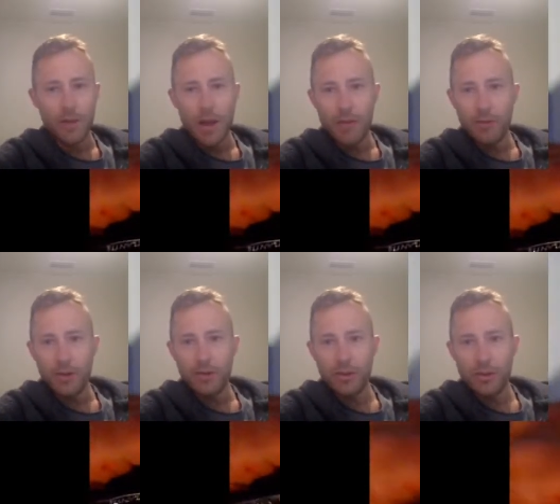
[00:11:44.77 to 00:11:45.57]

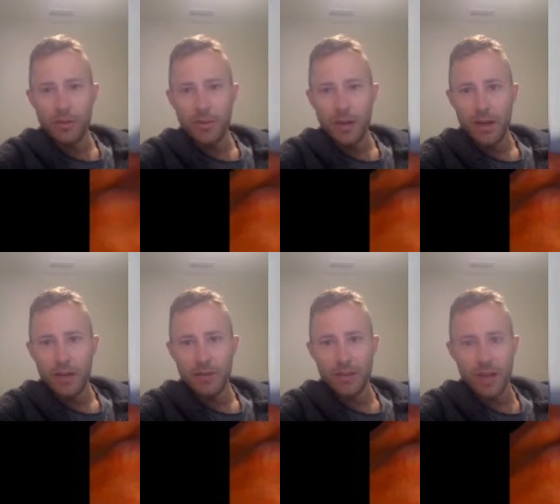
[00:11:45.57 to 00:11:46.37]
Every term
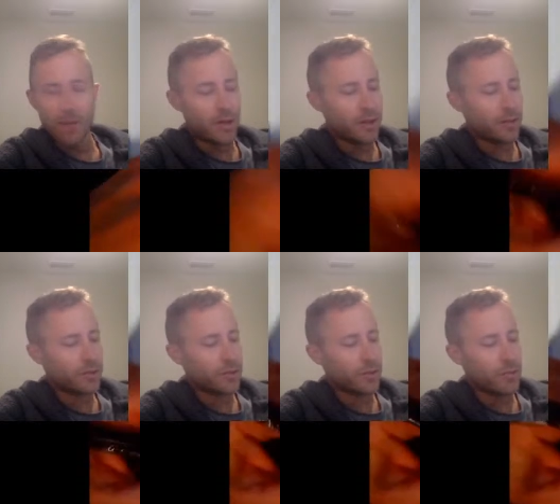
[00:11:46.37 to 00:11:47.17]
has m in it,
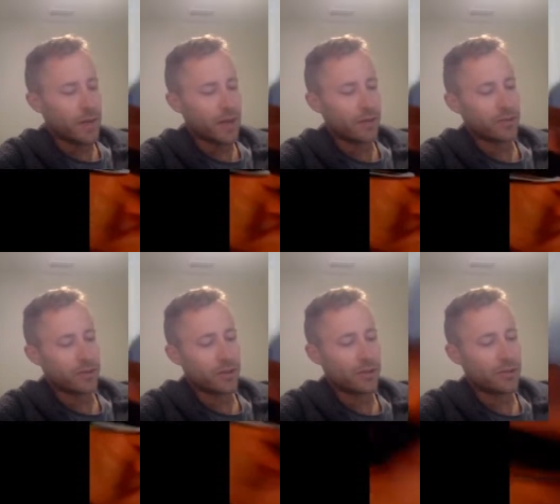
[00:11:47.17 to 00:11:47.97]
so the mass
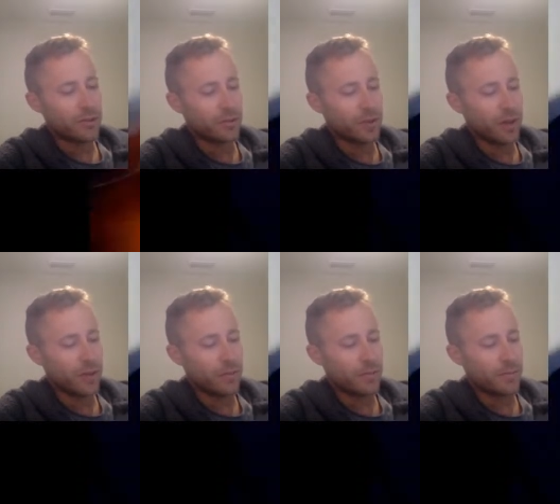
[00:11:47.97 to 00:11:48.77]
cancels
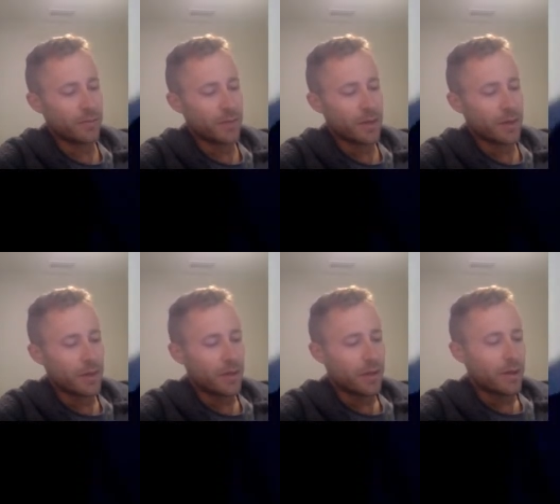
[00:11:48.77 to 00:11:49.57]
out,
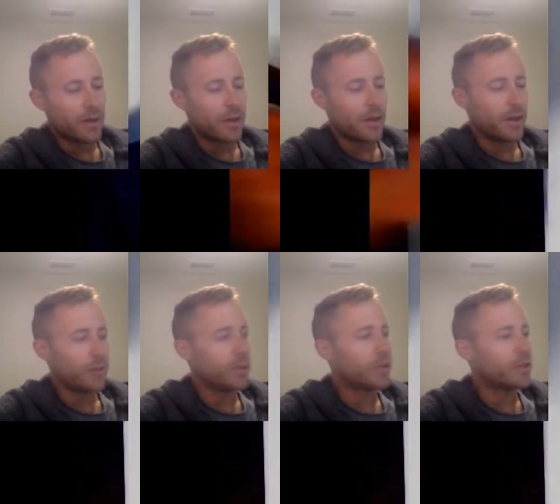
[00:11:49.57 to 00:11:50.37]

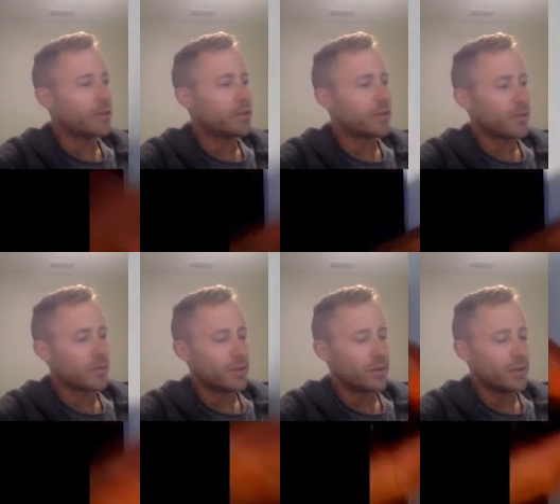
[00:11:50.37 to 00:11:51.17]
and we can
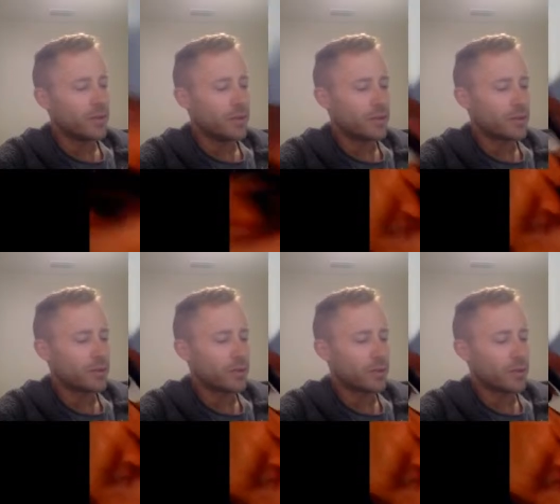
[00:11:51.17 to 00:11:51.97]
determine that the
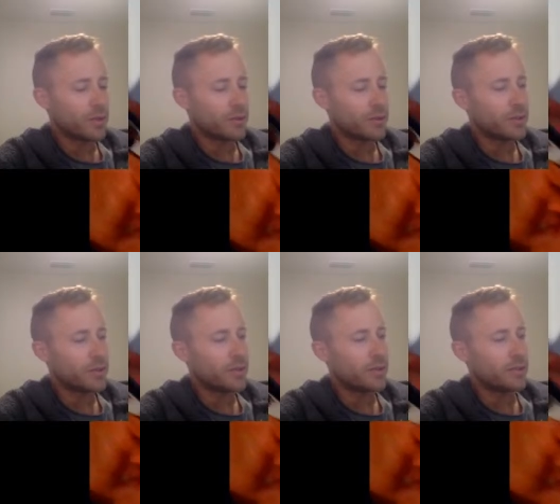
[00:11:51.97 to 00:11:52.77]
acceleration
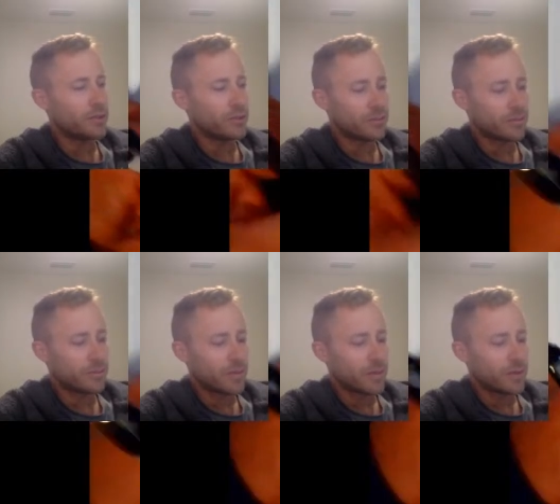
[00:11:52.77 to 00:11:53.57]
is
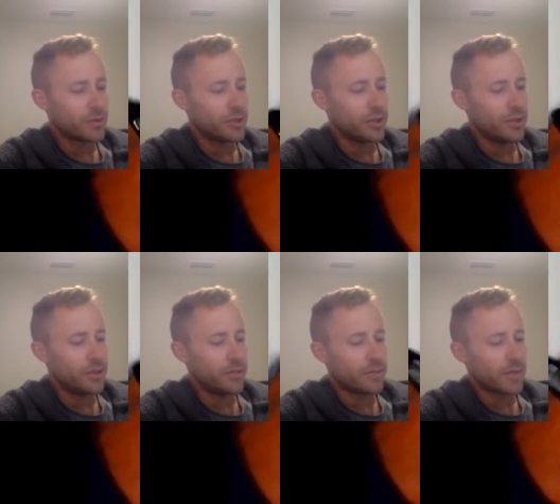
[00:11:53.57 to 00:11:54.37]

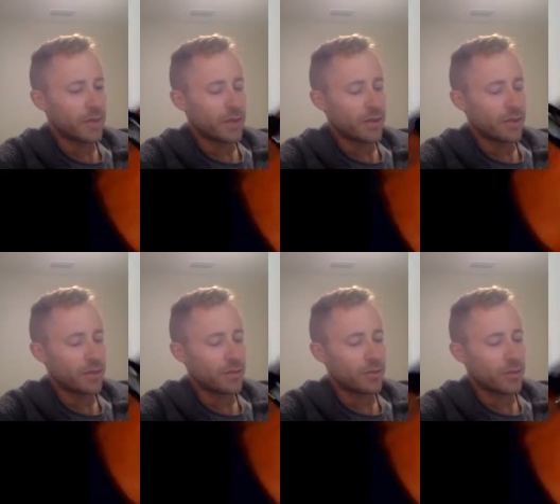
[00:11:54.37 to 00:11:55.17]
g
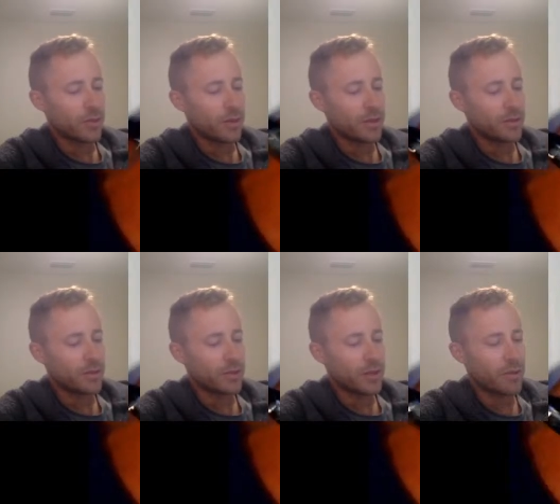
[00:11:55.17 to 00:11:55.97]
times the quantity
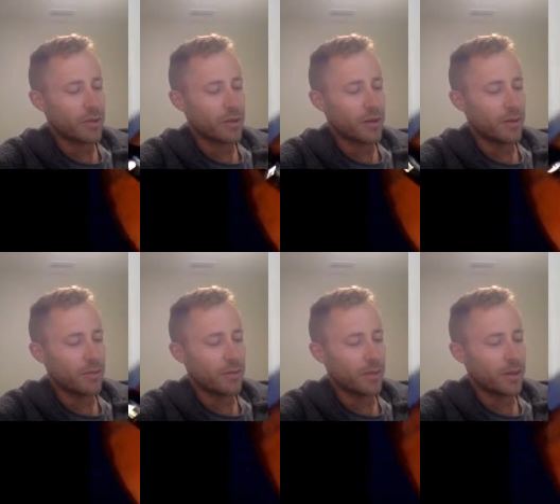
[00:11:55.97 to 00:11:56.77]
sine theta
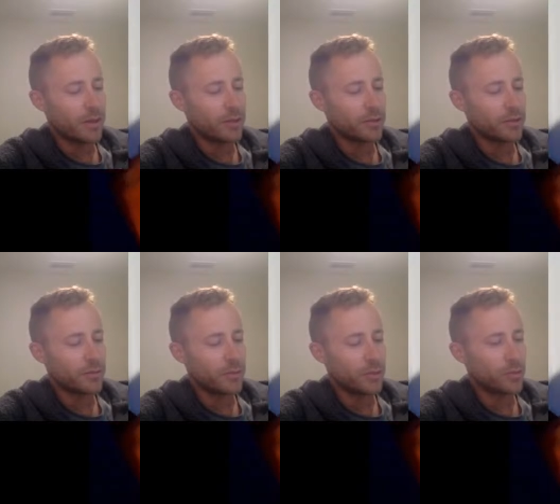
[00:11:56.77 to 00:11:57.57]
minus
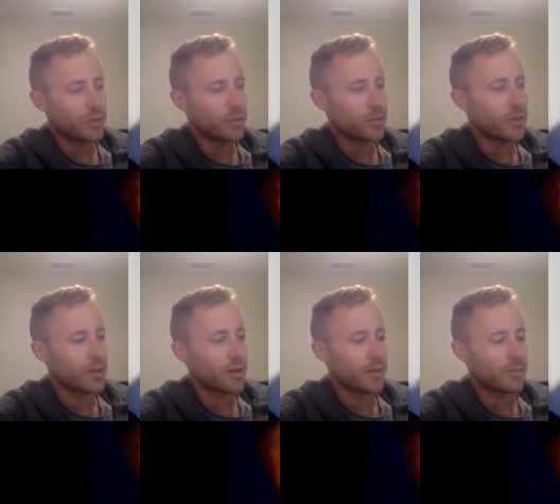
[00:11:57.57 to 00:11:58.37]
mu sub
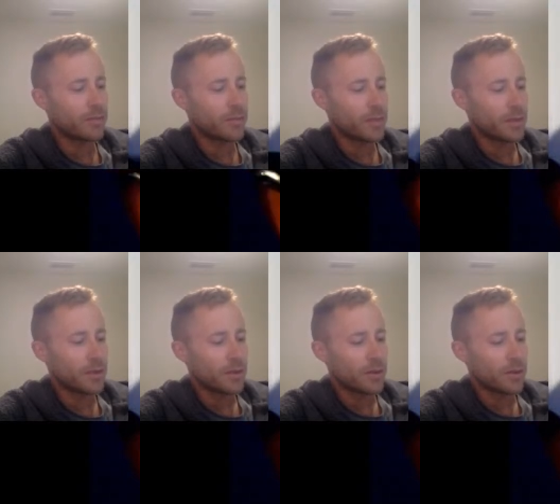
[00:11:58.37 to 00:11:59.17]
k
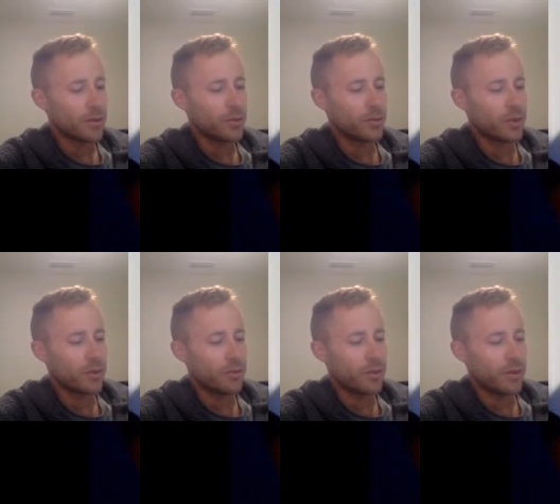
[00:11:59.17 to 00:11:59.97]
cosine
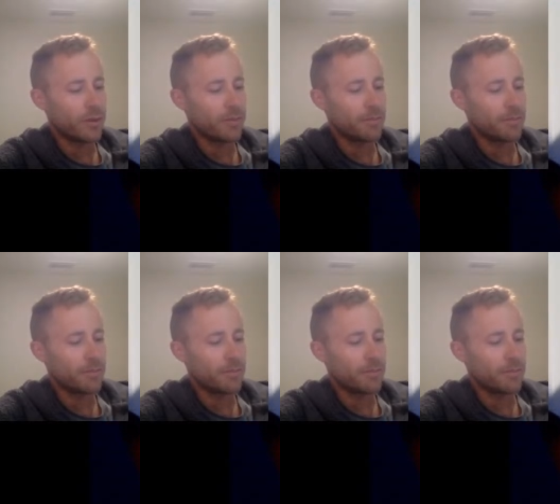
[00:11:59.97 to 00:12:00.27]
of theta.